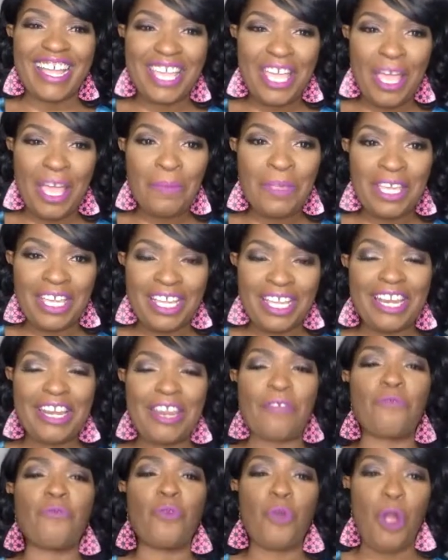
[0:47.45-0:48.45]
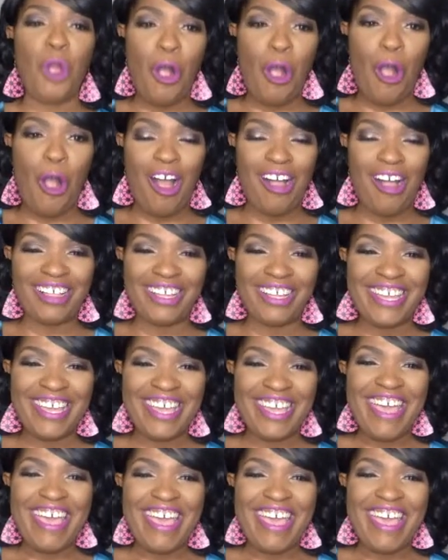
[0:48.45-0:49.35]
I kept getting it wrong